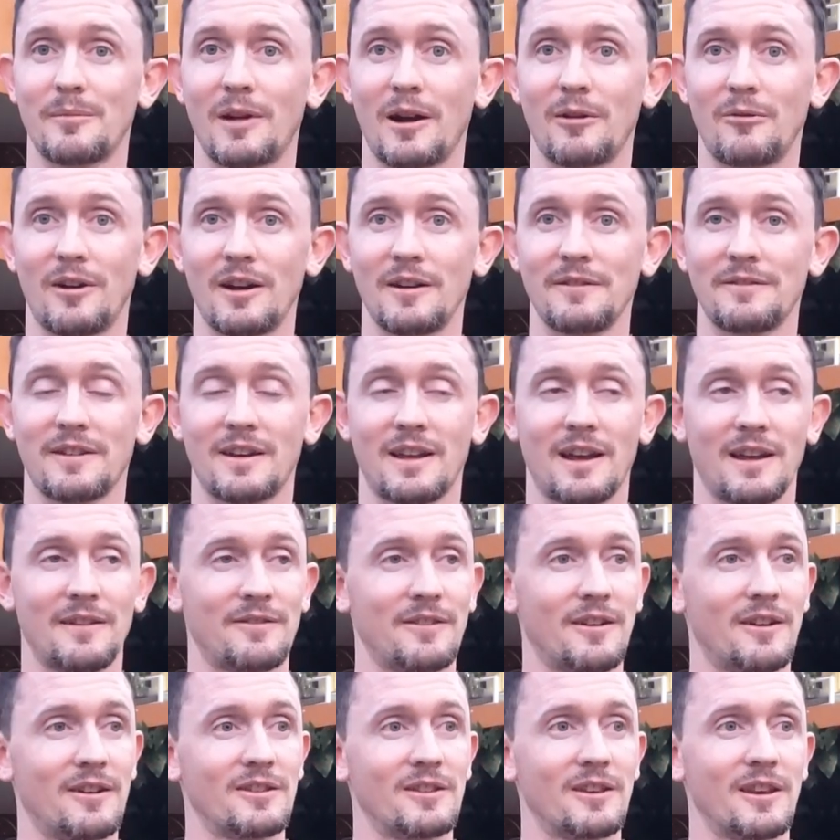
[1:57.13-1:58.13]
My wife and I
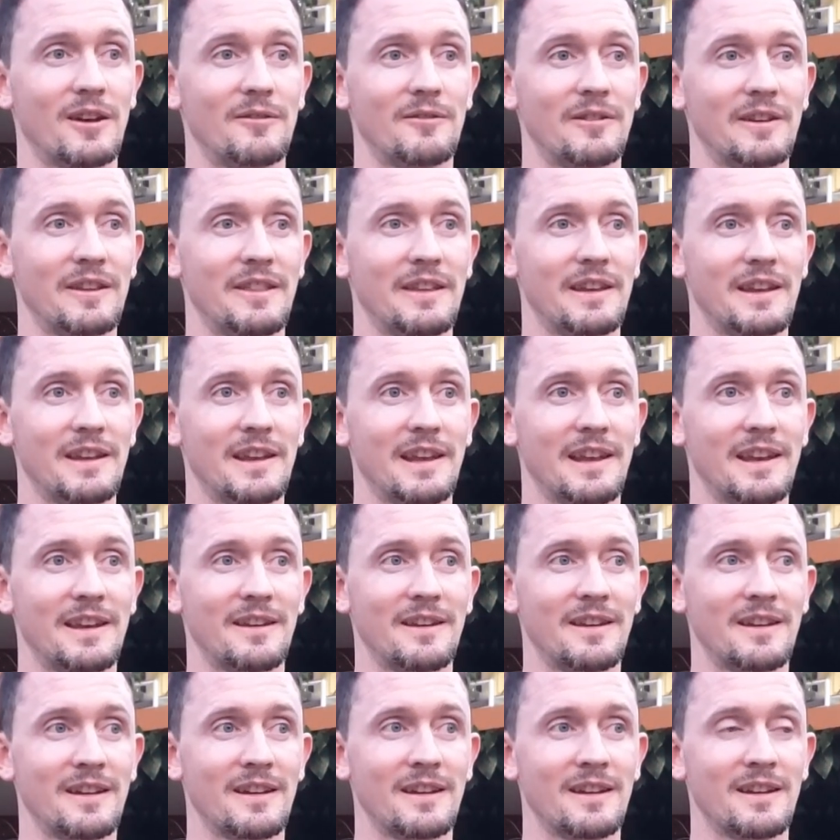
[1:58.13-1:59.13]
fell in love with it, and